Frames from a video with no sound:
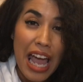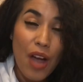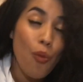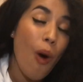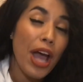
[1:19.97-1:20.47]

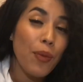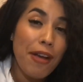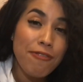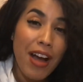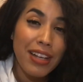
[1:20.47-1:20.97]
And why do
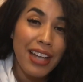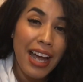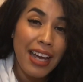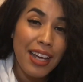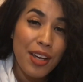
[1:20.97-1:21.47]
I find
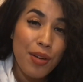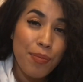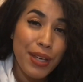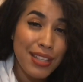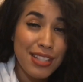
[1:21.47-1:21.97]
light?
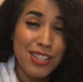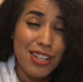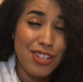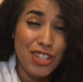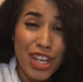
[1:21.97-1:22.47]
Because it's
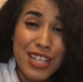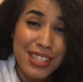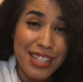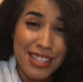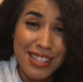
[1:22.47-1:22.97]

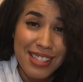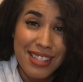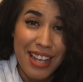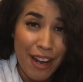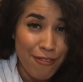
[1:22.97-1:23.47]
Jesus
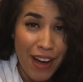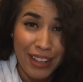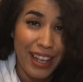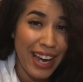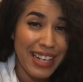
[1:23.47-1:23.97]
that I
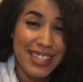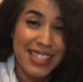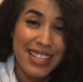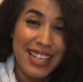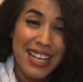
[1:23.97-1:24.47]
find light.
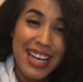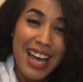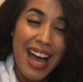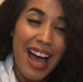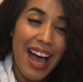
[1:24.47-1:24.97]

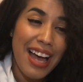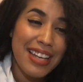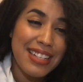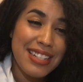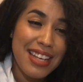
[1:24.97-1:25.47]

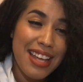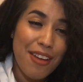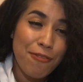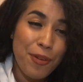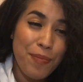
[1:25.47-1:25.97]
And
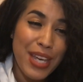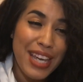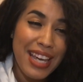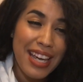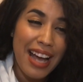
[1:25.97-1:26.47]
for
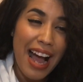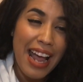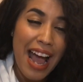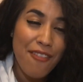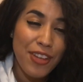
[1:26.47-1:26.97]
me, I
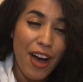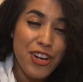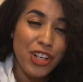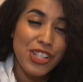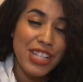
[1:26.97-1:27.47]
have the
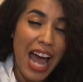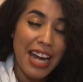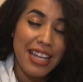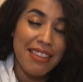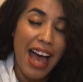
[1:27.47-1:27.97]

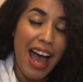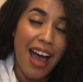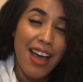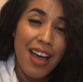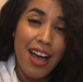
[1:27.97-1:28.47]
understanding that